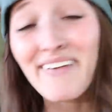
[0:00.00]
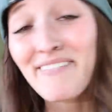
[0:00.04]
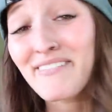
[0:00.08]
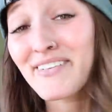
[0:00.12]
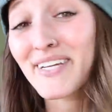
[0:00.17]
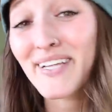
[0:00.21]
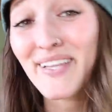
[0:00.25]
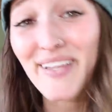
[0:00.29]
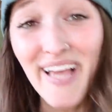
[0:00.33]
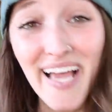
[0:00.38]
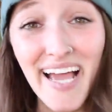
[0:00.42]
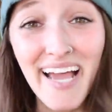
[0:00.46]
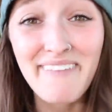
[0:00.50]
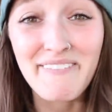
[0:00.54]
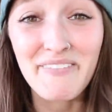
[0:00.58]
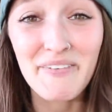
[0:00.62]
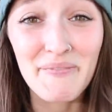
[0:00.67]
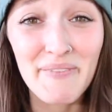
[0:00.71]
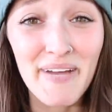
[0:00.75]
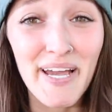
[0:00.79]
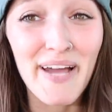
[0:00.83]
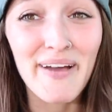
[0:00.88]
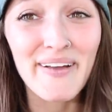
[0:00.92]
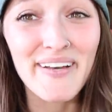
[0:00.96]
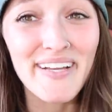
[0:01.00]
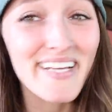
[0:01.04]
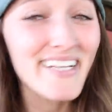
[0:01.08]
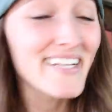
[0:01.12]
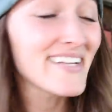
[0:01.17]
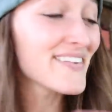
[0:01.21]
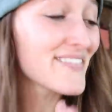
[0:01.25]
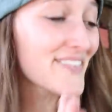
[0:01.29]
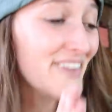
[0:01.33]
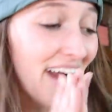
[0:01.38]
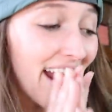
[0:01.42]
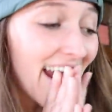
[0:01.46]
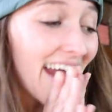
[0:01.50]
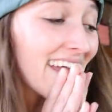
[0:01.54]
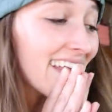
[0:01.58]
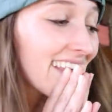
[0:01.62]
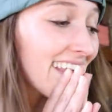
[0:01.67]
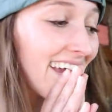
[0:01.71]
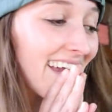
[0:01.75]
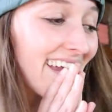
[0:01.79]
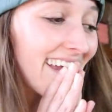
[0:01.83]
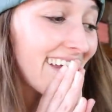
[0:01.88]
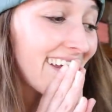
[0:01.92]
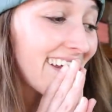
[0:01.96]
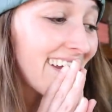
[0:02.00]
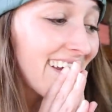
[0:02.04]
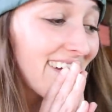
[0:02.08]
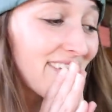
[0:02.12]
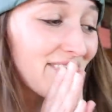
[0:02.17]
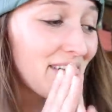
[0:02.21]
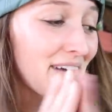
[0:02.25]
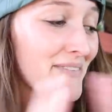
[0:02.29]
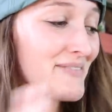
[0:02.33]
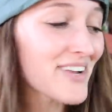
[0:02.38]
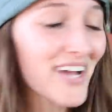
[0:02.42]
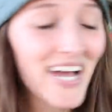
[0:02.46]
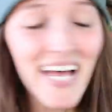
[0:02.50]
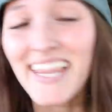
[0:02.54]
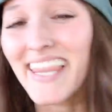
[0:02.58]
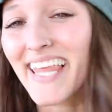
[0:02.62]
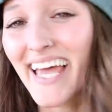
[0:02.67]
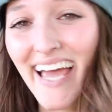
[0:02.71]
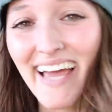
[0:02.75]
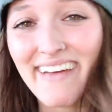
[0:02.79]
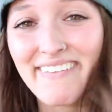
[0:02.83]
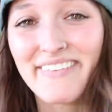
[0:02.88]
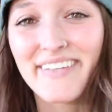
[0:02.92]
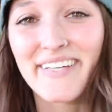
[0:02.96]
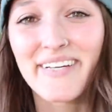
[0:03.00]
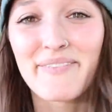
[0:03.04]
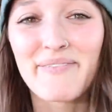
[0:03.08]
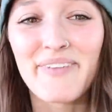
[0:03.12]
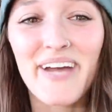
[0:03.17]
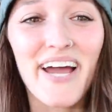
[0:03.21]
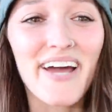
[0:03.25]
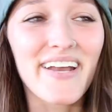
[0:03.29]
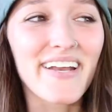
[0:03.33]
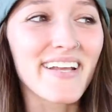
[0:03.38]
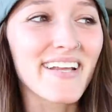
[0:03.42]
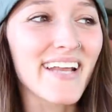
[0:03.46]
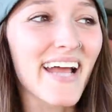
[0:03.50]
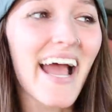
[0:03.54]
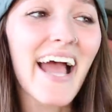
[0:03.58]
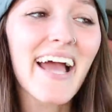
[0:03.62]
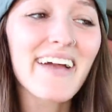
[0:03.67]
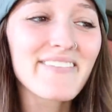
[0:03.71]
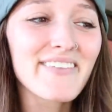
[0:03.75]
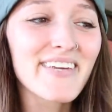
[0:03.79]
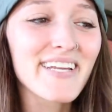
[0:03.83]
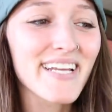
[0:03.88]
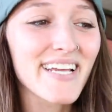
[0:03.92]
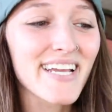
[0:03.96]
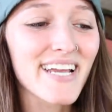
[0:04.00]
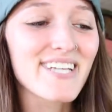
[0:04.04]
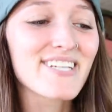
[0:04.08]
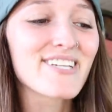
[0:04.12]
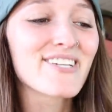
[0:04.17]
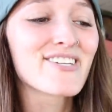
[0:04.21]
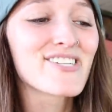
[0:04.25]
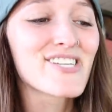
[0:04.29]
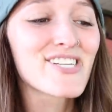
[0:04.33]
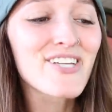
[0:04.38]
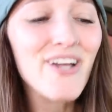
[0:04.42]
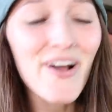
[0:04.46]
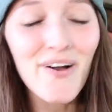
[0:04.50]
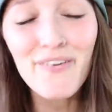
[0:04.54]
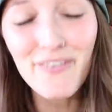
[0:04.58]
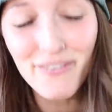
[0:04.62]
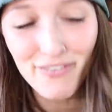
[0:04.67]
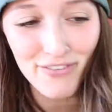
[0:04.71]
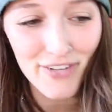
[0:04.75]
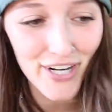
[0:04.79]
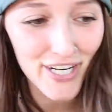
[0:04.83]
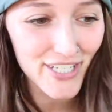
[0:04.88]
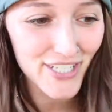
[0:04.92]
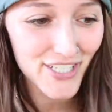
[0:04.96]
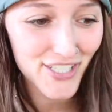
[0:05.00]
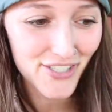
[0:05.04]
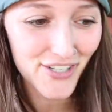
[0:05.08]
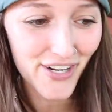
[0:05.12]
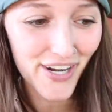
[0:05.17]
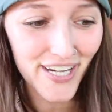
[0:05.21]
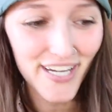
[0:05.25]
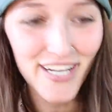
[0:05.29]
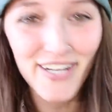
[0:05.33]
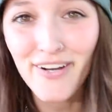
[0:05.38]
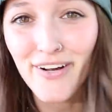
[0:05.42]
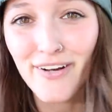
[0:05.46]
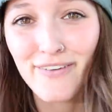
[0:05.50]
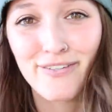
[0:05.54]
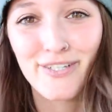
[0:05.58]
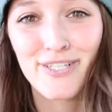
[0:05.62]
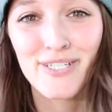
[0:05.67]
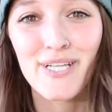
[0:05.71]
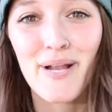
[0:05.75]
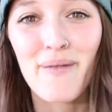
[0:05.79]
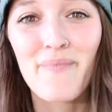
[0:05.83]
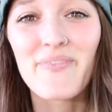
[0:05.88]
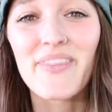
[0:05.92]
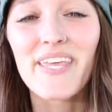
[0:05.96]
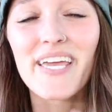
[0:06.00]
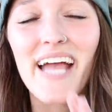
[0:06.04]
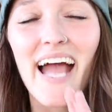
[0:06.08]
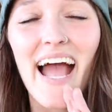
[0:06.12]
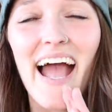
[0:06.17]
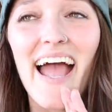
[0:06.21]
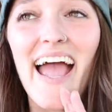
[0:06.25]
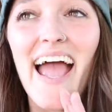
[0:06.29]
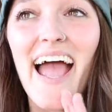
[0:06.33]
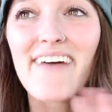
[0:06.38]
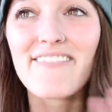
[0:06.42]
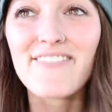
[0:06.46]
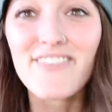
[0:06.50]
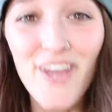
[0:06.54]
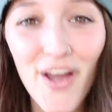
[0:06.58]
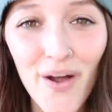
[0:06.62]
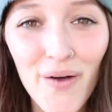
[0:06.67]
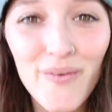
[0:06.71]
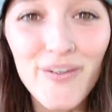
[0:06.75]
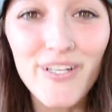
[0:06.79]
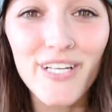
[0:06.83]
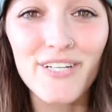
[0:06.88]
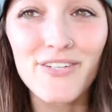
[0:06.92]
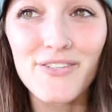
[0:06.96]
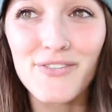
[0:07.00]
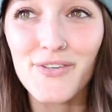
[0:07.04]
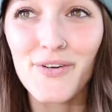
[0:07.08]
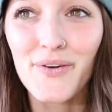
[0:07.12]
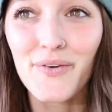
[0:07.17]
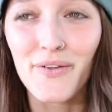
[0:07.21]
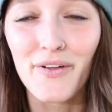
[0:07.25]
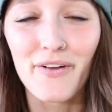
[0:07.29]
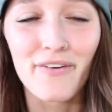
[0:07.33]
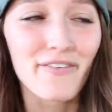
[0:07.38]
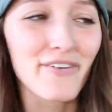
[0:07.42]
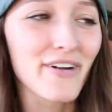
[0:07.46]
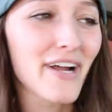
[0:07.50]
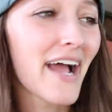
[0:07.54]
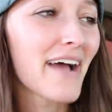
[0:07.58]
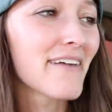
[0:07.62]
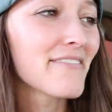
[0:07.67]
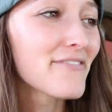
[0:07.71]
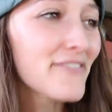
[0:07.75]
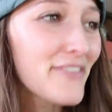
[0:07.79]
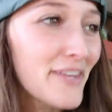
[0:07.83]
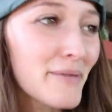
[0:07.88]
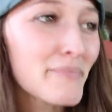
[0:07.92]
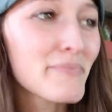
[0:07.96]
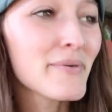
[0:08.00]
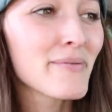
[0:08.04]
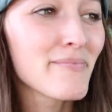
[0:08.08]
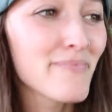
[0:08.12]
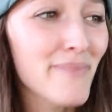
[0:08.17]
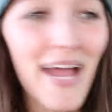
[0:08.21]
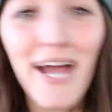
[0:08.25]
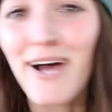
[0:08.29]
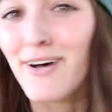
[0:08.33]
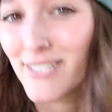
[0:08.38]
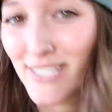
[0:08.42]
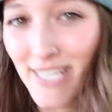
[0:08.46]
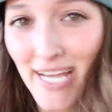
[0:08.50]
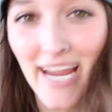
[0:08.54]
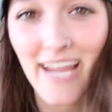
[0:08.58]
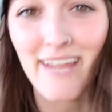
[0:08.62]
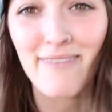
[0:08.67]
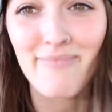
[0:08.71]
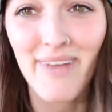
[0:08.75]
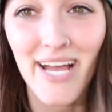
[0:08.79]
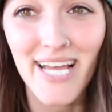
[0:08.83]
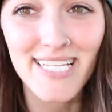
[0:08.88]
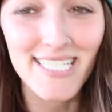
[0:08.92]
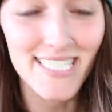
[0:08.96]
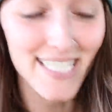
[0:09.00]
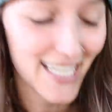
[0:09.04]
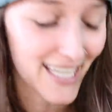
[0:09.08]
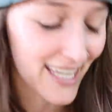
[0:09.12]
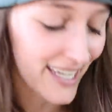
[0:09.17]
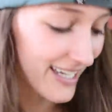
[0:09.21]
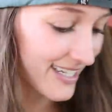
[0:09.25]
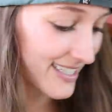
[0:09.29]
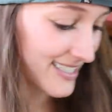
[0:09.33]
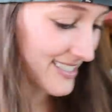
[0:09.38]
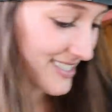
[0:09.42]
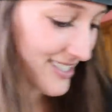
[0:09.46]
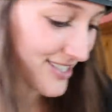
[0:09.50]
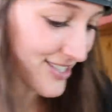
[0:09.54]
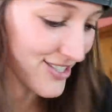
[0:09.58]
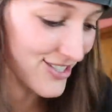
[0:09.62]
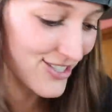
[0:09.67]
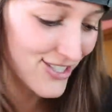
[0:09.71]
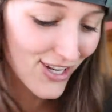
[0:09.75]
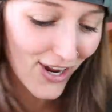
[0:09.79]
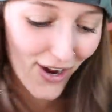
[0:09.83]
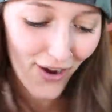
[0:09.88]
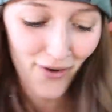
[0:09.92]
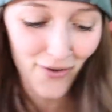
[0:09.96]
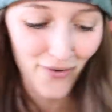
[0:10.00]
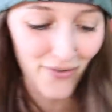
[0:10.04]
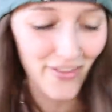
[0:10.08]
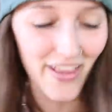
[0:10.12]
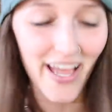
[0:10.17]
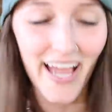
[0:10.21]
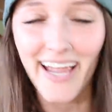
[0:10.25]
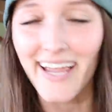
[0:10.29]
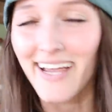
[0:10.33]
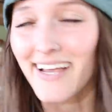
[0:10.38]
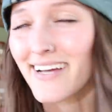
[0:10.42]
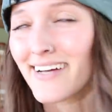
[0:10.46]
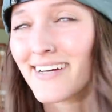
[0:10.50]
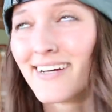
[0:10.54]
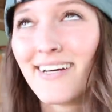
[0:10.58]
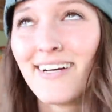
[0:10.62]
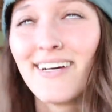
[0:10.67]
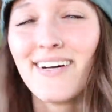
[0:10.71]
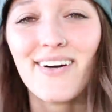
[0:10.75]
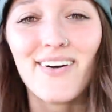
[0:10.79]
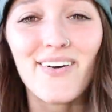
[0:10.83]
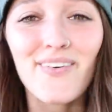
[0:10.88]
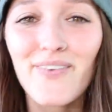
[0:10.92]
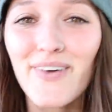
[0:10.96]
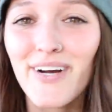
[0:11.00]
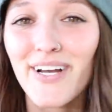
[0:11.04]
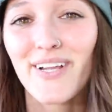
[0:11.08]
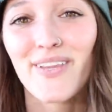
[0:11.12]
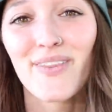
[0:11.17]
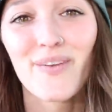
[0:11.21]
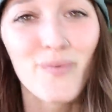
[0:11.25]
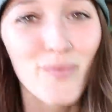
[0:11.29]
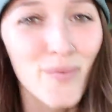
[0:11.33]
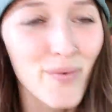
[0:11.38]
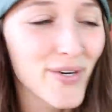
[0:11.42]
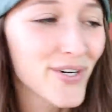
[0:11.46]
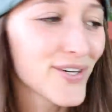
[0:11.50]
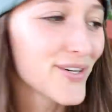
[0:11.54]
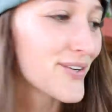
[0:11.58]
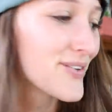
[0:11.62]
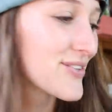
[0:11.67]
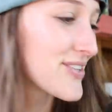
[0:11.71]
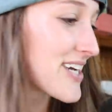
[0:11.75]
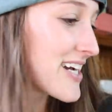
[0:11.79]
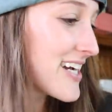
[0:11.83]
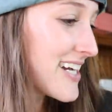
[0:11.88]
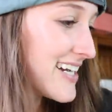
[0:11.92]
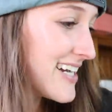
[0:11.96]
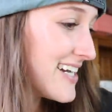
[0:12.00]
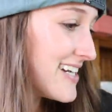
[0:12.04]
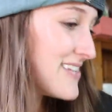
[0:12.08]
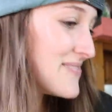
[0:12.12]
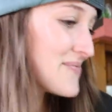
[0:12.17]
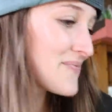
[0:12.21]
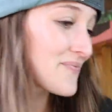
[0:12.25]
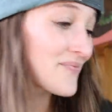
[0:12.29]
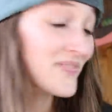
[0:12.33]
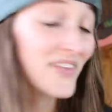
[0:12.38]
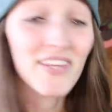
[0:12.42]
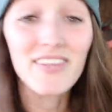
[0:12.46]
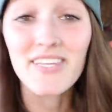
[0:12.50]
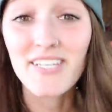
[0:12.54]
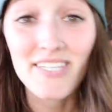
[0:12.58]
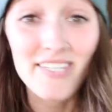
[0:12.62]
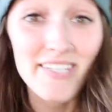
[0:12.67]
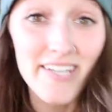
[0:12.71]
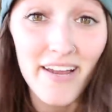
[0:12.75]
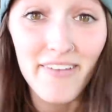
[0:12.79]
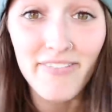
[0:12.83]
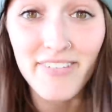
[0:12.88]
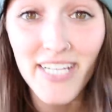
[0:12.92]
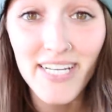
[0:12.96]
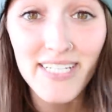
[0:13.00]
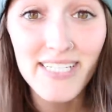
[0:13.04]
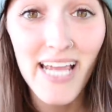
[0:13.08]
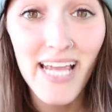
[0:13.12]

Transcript: have to laugh about it, right? Like, if I'm not laughing about it, I'm gonna get so frustrated over something I have no control over. A flippin' mouse ate my seedlings. This is so, like, what in the world? This stuff does